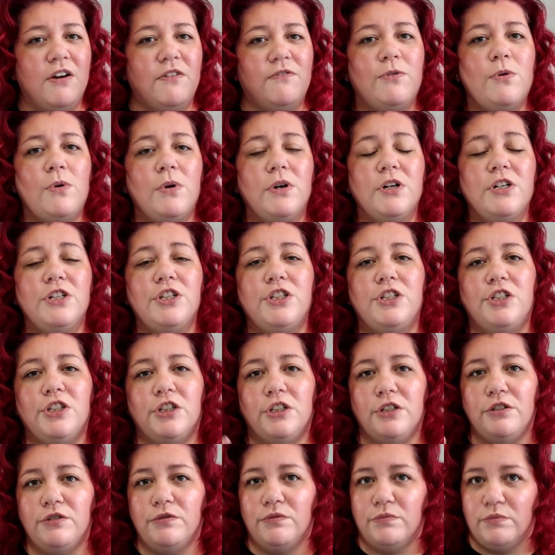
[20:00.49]
for
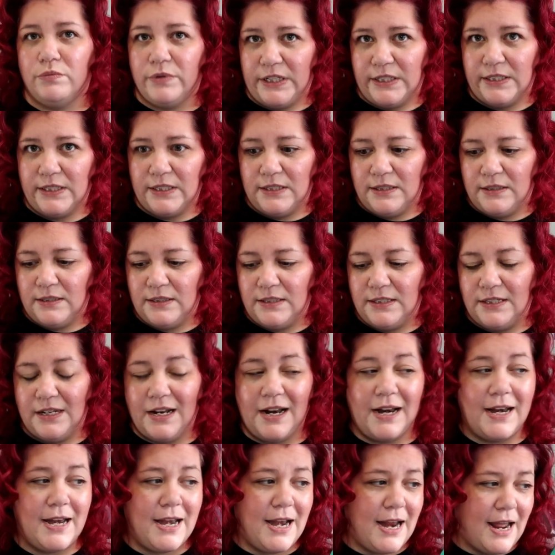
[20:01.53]
certain reasons.
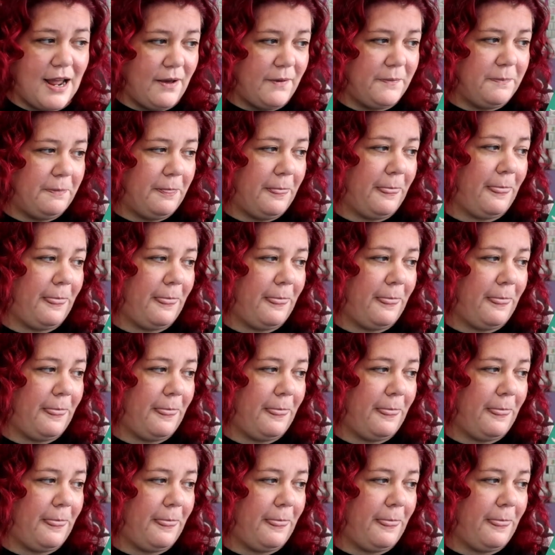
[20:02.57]
Now,